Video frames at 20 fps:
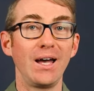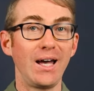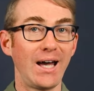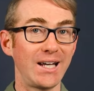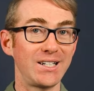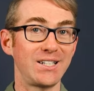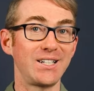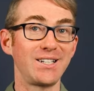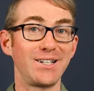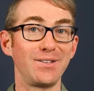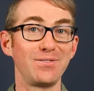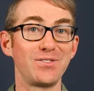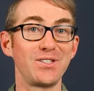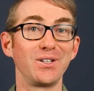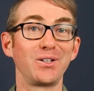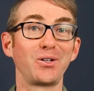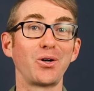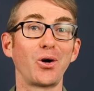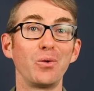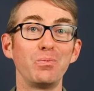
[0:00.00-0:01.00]
Adjectives
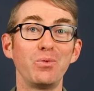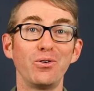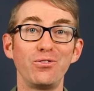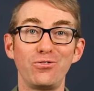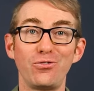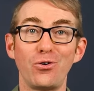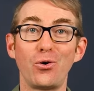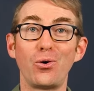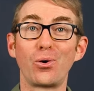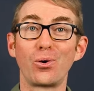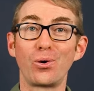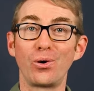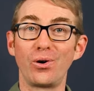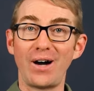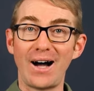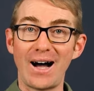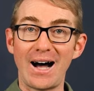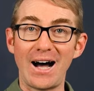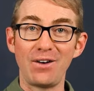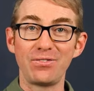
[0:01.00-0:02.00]
that go before
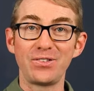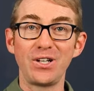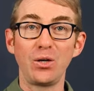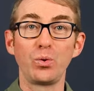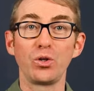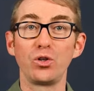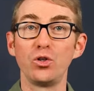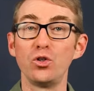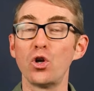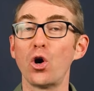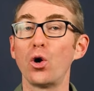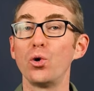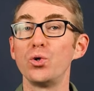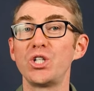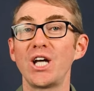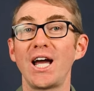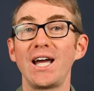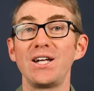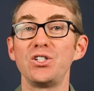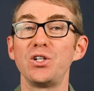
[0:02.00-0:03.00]
or after with no
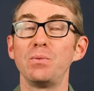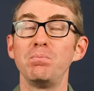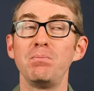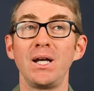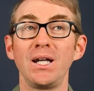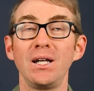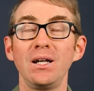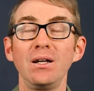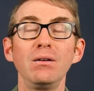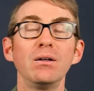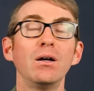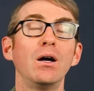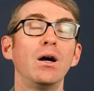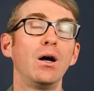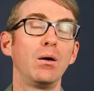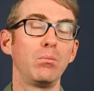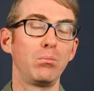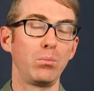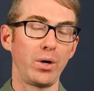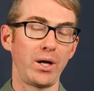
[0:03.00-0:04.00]
change in meaning,
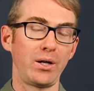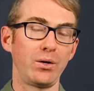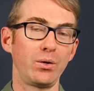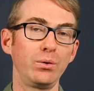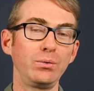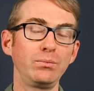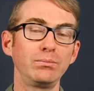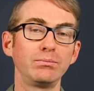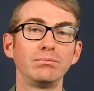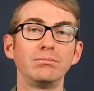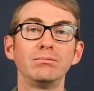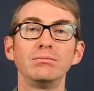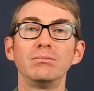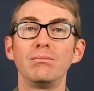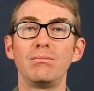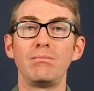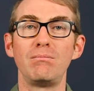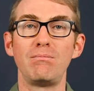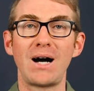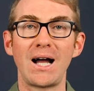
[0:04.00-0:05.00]
bueno,
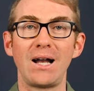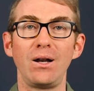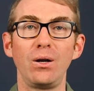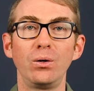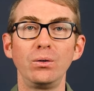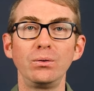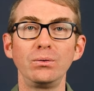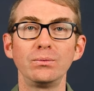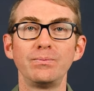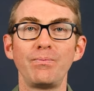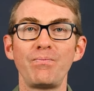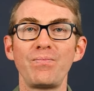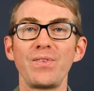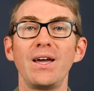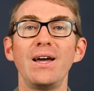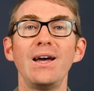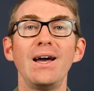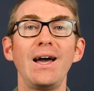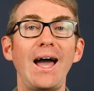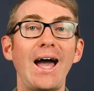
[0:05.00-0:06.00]
malo.
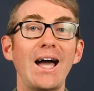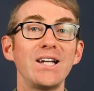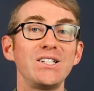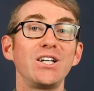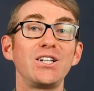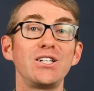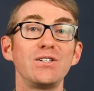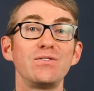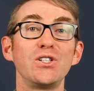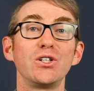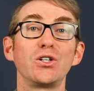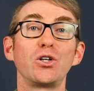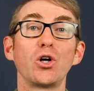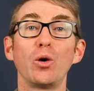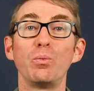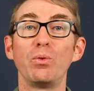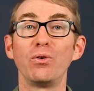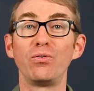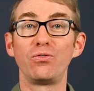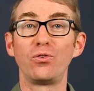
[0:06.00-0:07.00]
Adjectives that
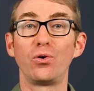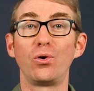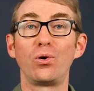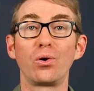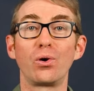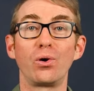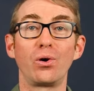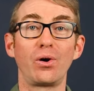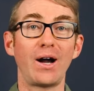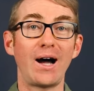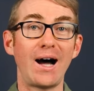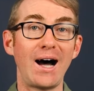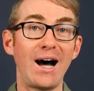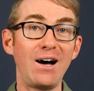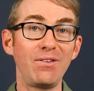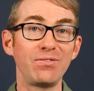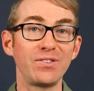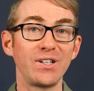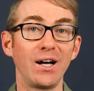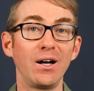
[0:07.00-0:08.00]
go before or
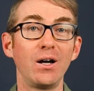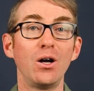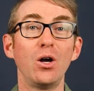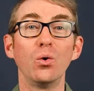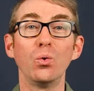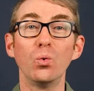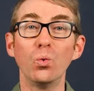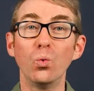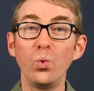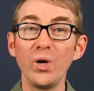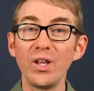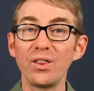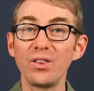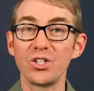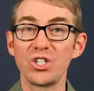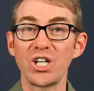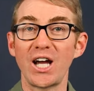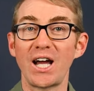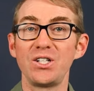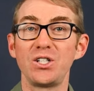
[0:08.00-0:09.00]
after with a
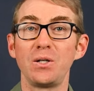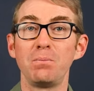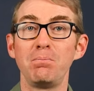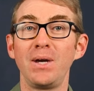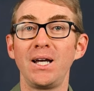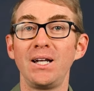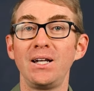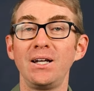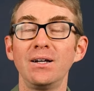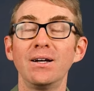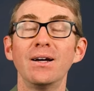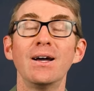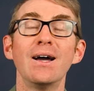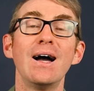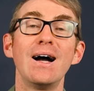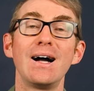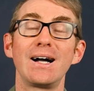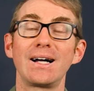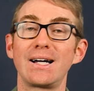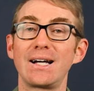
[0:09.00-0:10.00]
change in meaning,
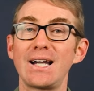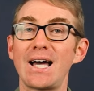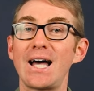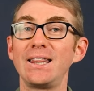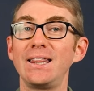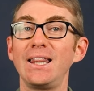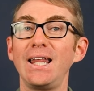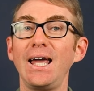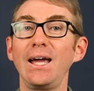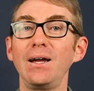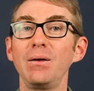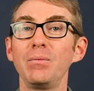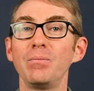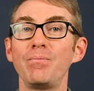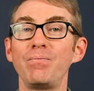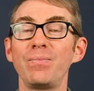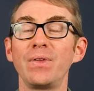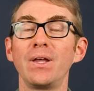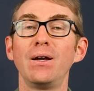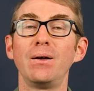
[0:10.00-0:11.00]
grande,
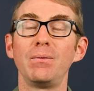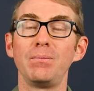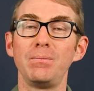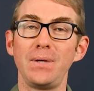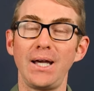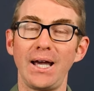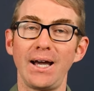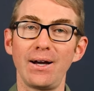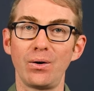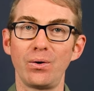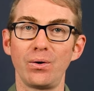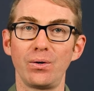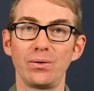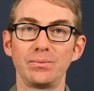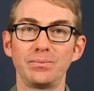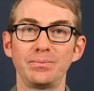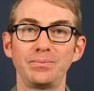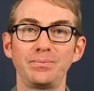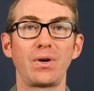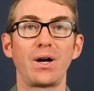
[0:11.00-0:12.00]

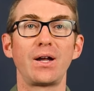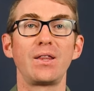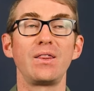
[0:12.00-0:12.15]
viejo. Right?